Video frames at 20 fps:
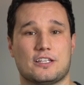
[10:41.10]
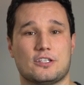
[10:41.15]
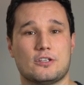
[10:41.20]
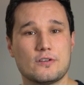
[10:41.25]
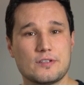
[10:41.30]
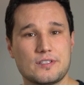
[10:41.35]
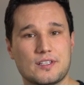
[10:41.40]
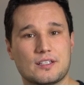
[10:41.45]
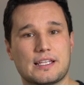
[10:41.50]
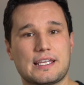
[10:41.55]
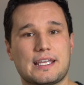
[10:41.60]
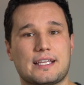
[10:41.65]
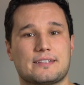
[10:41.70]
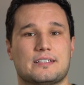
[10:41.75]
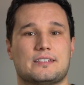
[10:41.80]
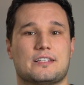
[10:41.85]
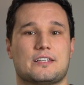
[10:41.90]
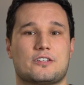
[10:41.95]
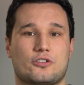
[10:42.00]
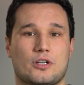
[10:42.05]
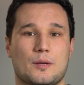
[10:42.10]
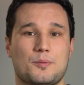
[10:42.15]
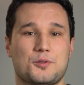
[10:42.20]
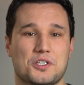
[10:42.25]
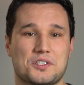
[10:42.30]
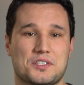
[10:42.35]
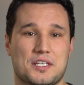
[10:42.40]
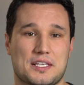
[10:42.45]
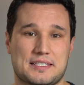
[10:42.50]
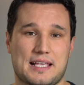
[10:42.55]
and use the link in the
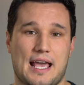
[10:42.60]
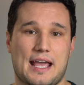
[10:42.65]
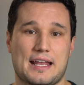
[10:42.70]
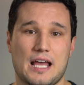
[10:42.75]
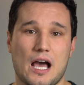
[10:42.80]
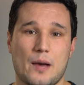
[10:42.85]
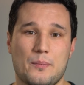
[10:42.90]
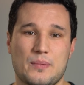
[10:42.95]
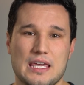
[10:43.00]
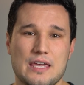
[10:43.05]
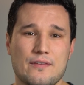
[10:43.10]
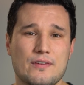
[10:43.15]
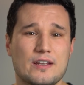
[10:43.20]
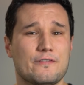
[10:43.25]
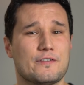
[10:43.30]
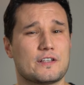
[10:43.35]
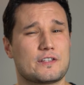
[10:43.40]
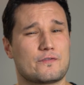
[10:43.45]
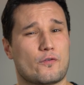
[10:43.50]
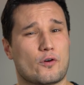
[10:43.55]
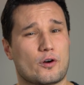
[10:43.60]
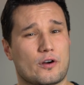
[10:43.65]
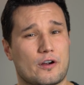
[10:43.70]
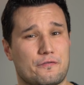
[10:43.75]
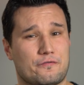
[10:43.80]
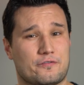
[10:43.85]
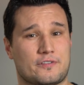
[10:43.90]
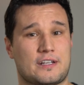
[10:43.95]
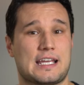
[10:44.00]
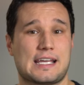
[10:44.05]
description to sign up, even if it's for
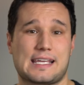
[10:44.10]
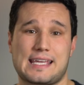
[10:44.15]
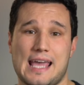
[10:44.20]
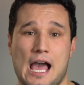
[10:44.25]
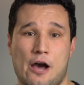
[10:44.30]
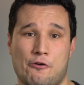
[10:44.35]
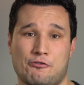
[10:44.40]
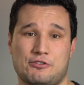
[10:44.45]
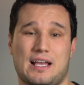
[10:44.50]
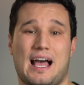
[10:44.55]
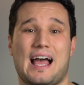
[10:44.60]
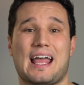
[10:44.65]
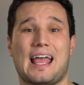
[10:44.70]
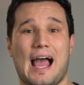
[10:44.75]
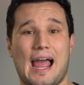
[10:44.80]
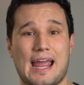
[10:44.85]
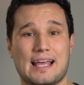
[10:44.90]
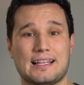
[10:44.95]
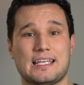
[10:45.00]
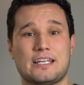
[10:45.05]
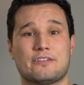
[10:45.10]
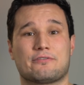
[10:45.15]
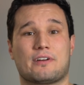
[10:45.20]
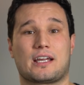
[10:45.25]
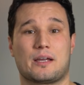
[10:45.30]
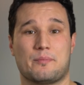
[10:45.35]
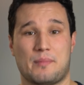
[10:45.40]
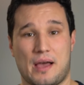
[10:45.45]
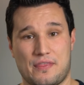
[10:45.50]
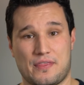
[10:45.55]
a free account. I highly
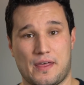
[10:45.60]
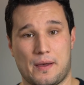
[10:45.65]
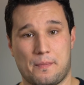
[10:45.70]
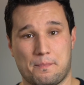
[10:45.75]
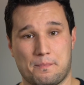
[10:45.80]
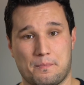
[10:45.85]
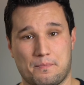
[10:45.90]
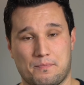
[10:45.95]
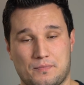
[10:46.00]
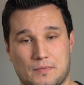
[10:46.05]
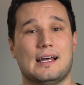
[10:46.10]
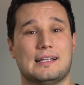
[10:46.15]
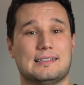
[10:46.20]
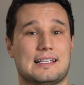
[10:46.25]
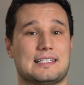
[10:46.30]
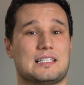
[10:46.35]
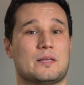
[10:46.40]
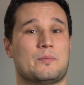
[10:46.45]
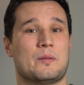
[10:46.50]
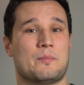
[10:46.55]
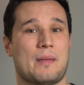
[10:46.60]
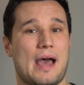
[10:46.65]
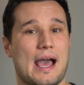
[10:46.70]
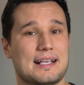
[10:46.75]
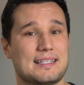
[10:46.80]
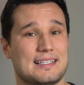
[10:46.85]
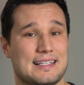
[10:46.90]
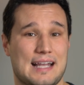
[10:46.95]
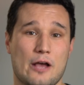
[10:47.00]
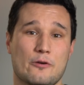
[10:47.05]
recommend them. This has been
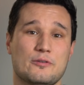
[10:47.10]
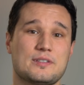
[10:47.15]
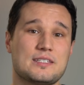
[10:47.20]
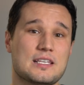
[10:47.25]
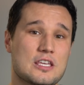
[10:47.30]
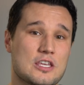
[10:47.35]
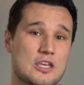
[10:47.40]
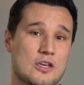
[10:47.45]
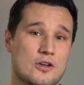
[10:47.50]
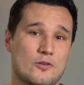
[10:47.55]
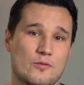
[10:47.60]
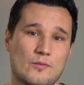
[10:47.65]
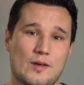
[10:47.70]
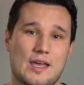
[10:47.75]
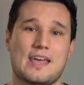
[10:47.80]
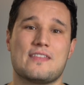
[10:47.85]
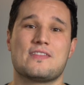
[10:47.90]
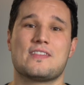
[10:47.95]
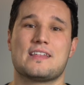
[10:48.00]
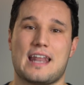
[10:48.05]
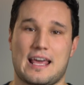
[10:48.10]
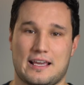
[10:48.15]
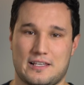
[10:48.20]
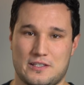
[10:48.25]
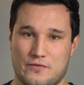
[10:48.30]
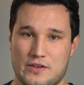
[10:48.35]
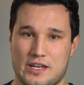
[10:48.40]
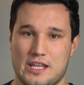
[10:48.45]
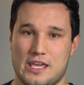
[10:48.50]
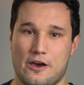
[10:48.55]
Max, and I will see you in the
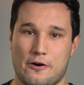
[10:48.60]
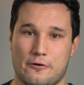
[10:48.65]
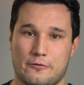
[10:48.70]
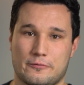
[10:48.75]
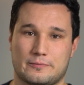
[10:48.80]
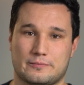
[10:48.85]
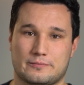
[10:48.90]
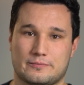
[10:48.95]
next video.